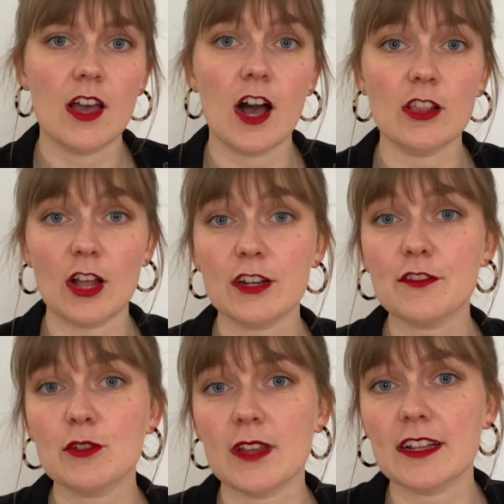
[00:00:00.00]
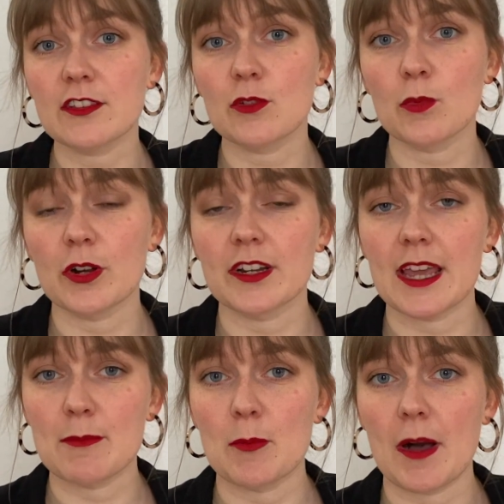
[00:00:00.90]
A lot of you liked the word
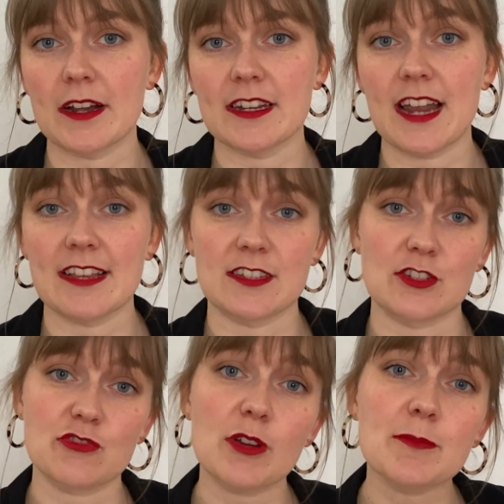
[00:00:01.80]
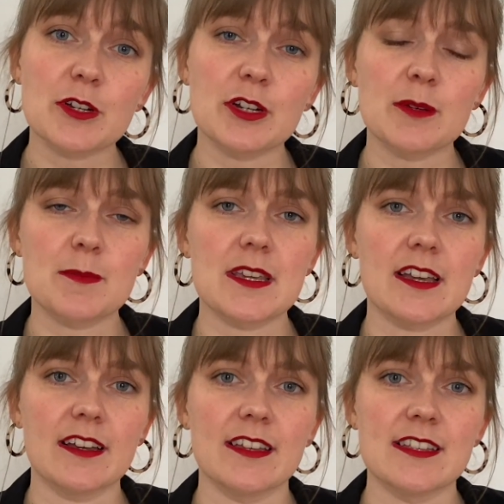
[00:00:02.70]
able-bodied as a descriptor
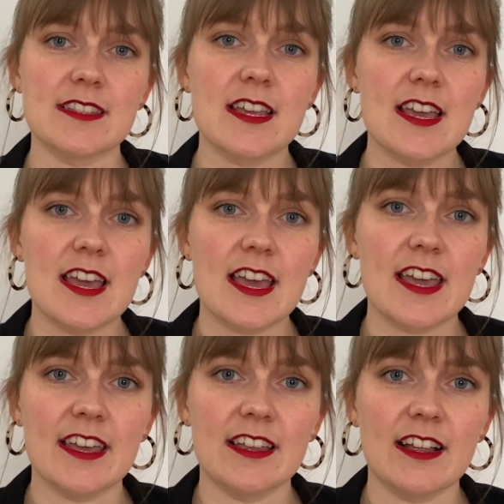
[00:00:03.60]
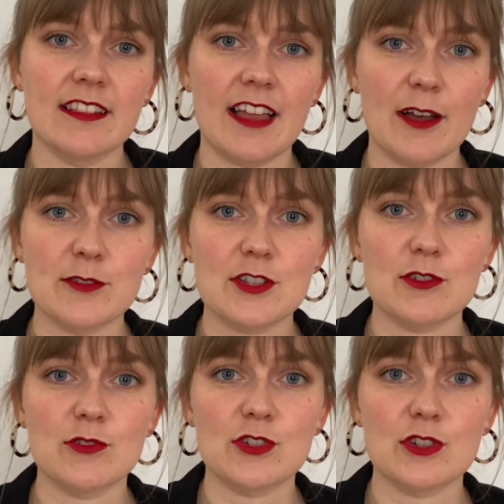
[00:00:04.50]
because it allows
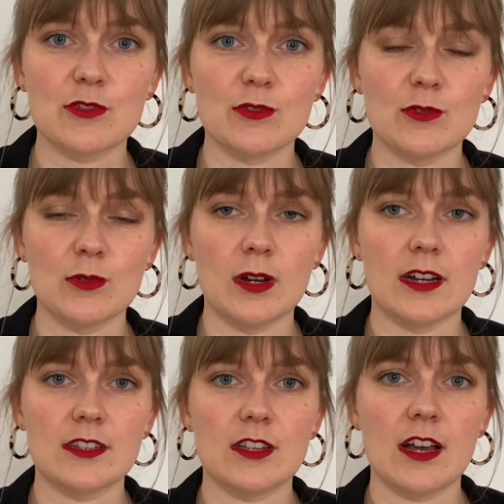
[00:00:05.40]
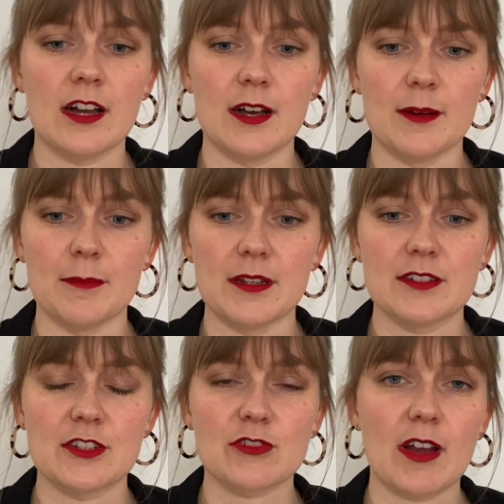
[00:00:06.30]
you to
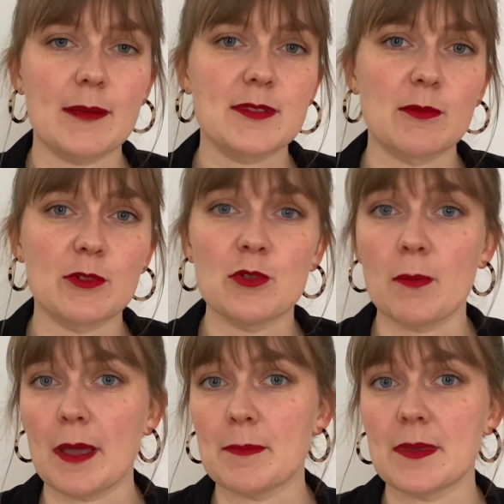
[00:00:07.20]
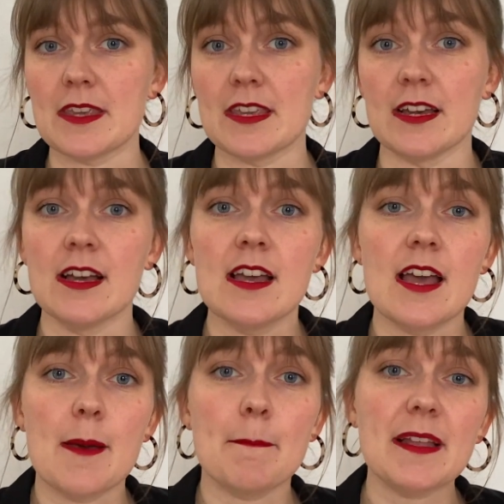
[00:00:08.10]
describe someone who might be
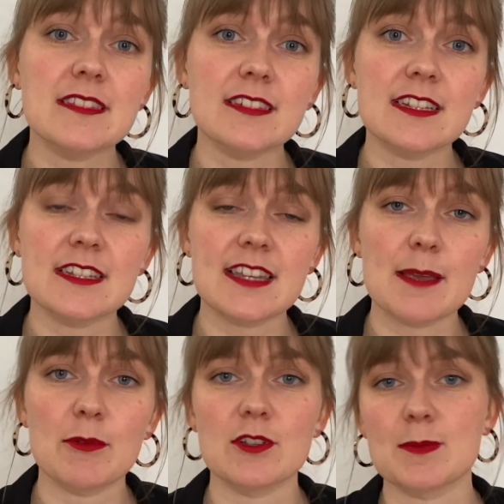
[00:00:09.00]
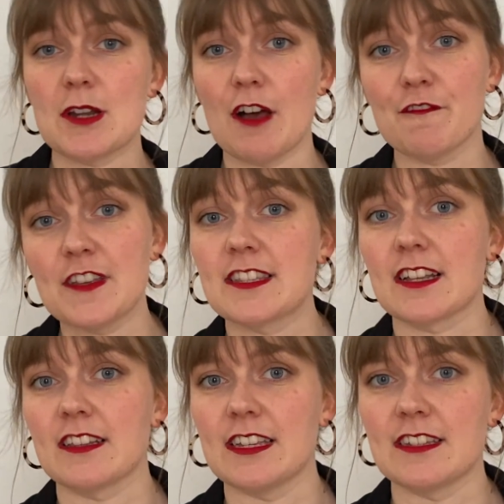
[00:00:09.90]
mentally disabled but not
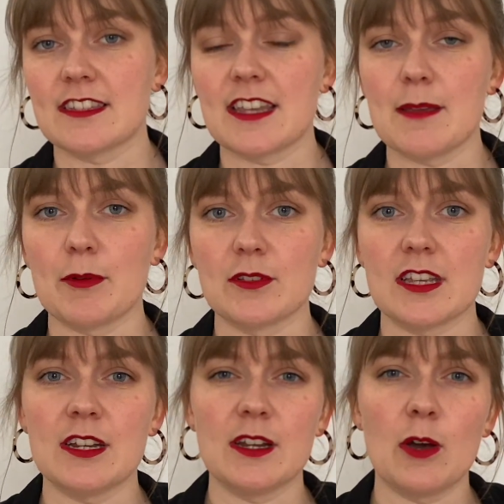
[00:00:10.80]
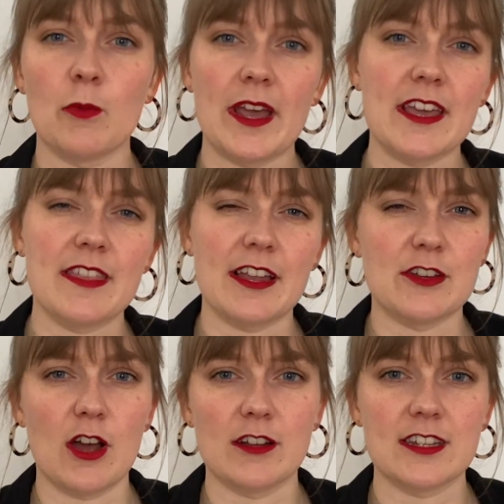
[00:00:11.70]
physically disabled in a way that
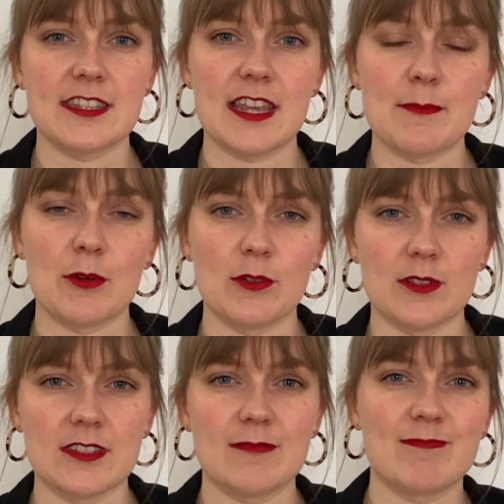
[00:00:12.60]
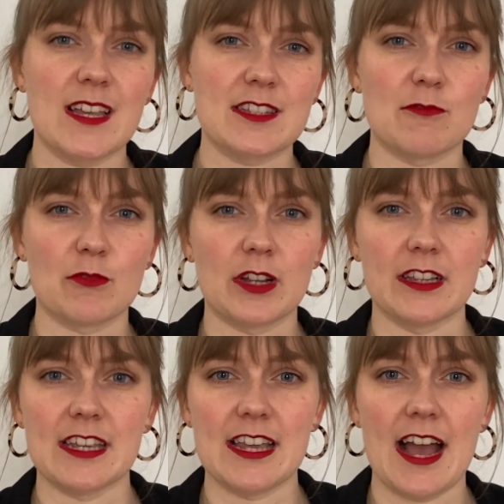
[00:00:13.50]
non-disabled doesn't
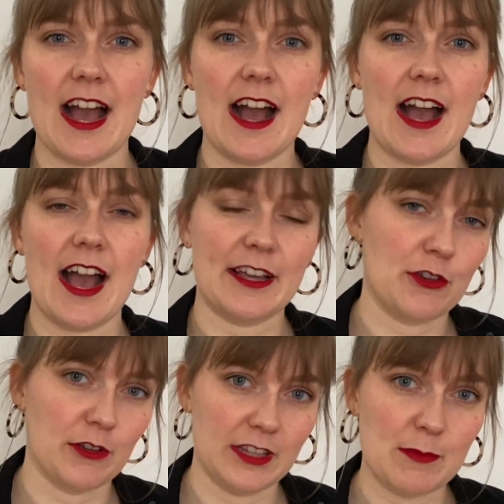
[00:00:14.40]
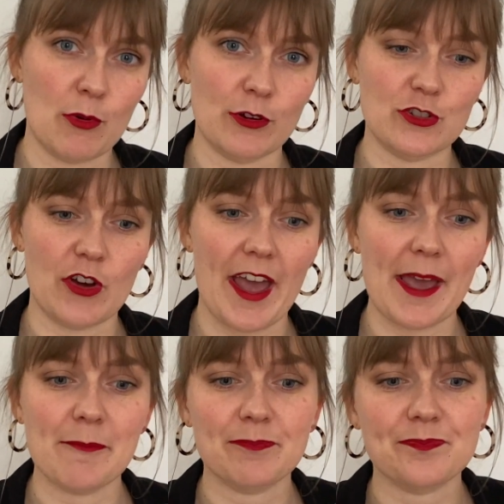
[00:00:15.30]
really accurately
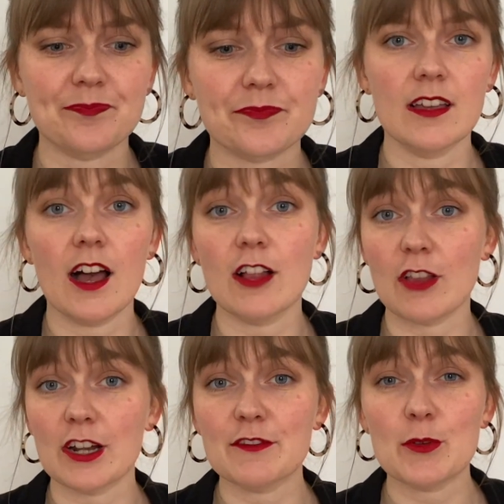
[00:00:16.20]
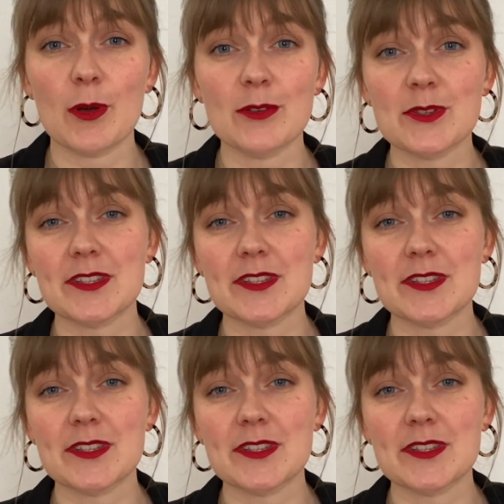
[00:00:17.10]
portray. A lot of you also